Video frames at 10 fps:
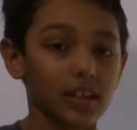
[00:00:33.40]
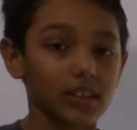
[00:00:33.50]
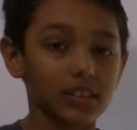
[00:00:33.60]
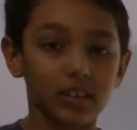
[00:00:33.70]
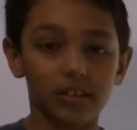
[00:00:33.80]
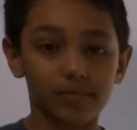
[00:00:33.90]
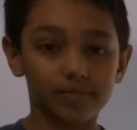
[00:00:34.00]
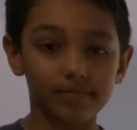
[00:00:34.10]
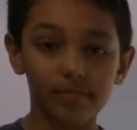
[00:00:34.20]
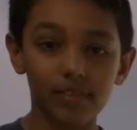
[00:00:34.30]
So
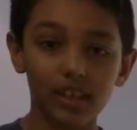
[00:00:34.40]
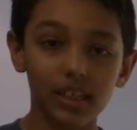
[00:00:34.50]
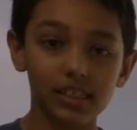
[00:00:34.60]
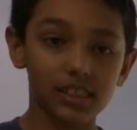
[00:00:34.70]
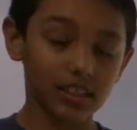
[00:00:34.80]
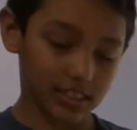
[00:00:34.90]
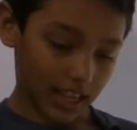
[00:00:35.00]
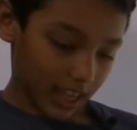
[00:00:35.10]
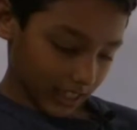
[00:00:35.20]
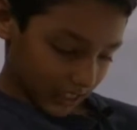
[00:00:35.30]
let's use
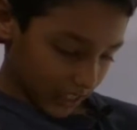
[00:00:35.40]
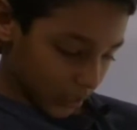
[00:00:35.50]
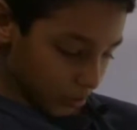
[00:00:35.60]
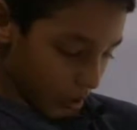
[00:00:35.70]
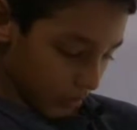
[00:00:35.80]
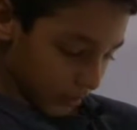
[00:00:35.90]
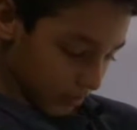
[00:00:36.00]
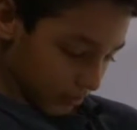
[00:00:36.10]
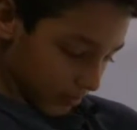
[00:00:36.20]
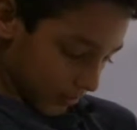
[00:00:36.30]
that in this
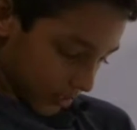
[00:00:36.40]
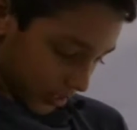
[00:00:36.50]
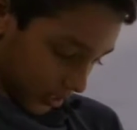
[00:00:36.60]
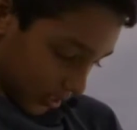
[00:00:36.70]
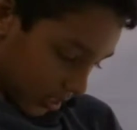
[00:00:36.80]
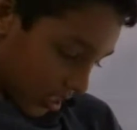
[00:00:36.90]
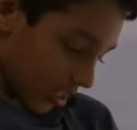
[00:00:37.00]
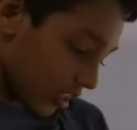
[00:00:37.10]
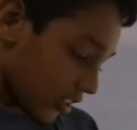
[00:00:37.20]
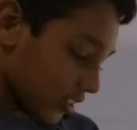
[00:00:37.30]
problem.
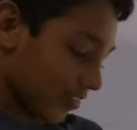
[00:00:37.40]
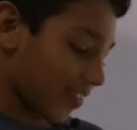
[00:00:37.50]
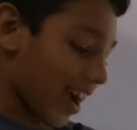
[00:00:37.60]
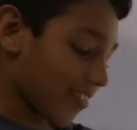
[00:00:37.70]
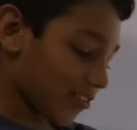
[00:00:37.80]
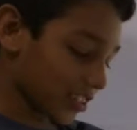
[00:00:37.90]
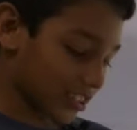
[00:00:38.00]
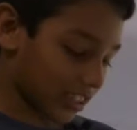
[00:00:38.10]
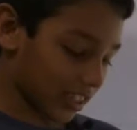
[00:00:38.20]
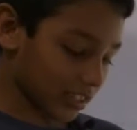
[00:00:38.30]
So 5
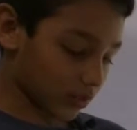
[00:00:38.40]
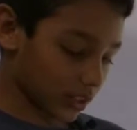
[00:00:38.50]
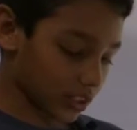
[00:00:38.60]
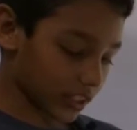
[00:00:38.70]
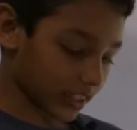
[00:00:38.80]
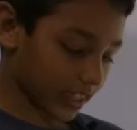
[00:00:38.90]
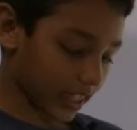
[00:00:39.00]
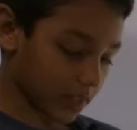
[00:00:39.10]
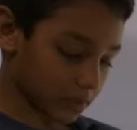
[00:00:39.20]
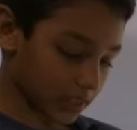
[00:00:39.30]
woodchucks would chuck
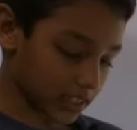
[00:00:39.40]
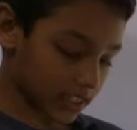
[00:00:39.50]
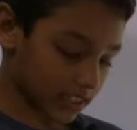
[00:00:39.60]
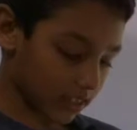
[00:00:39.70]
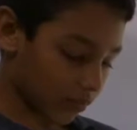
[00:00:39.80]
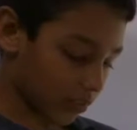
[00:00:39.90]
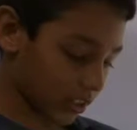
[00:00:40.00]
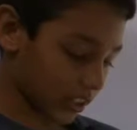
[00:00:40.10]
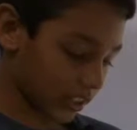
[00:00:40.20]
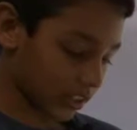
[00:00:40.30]
8 pieces of
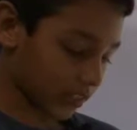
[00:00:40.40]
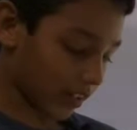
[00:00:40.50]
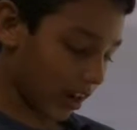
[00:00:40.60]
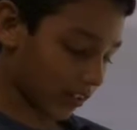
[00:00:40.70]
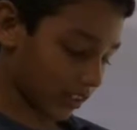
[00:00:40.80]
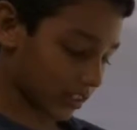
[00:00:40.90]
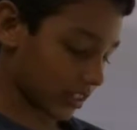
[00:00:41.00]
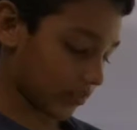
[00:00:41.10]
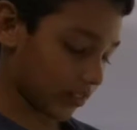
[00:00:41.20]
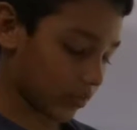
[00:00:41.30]
wood in 2 hours
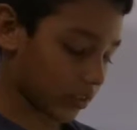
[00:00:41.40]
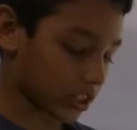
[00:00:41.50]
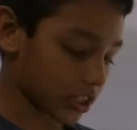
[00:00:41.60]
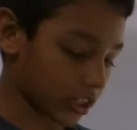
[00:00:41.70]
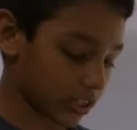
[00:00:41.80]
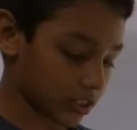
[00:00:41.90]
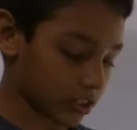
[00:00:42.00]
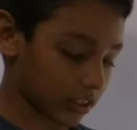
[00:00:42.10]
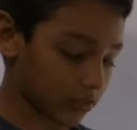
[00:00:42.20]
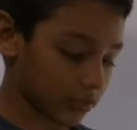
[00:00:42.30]
if a woodchuck could
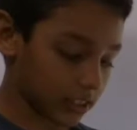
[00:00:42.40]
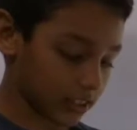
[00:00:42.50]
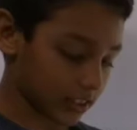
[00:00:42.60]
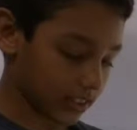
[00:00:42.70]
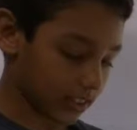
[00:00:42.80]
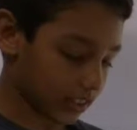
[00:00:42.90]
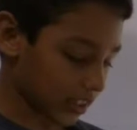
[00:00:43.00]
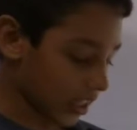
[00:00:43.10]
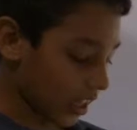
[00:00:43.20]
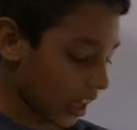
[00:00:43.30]
chuck wood.
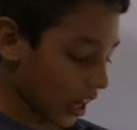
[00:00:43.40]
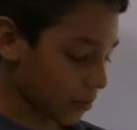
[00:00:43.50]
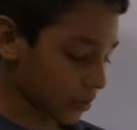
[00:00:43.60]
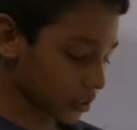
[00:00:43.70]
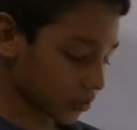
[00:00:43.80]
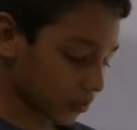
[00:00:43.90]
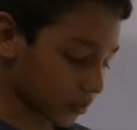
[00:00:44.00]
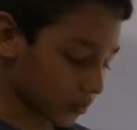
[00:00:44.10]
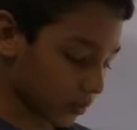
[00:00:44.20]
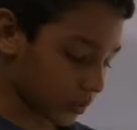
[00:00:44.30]
How much
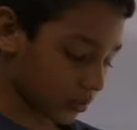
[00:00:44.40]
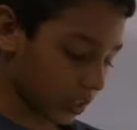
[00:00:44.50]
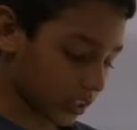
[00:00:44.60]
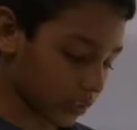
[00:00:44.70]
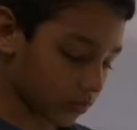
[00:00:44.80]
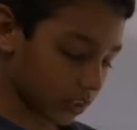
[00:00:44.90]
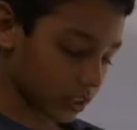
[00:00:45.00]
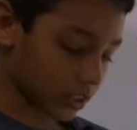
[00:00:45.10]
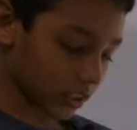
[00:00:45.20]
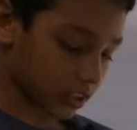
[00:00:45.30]
wood would one
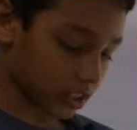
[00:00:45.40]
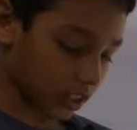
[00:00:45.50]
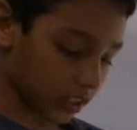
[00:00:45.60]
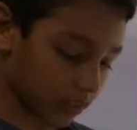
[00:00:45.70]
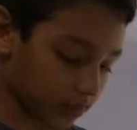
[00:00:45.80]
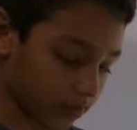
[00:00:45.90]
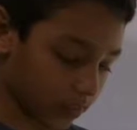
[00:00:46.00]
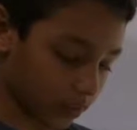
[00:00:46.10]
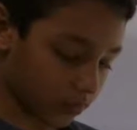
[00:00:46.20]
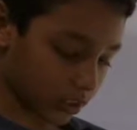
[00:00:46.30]
woodchuck chuck if
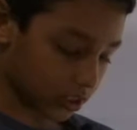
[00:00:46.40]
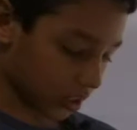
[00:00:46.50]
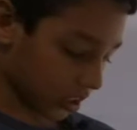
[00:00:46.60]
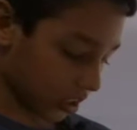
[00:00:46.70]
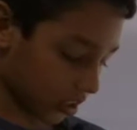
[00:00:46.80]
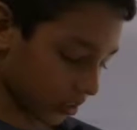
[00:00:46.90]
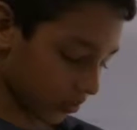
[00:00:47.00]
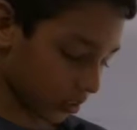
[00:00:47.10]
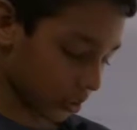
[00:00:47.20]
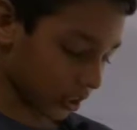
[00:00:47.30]
one woodchuck
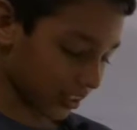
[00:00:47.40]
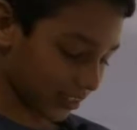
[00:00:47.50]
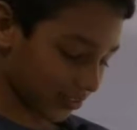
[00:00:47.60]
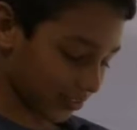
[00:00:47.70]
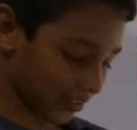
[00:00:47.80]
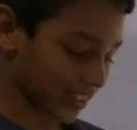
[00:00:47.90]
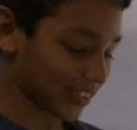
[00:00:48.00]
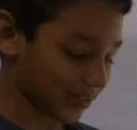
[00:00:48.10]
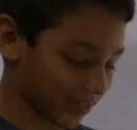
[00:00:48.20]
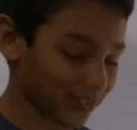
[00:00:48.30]
would chuck
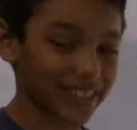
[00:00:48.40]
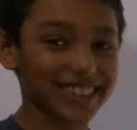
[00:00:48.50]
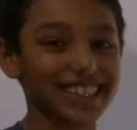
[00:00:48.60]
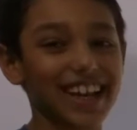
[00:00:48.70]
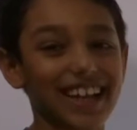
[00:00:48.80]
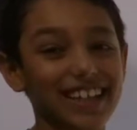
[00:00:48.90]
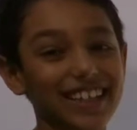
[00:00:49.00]
wood for 1 day?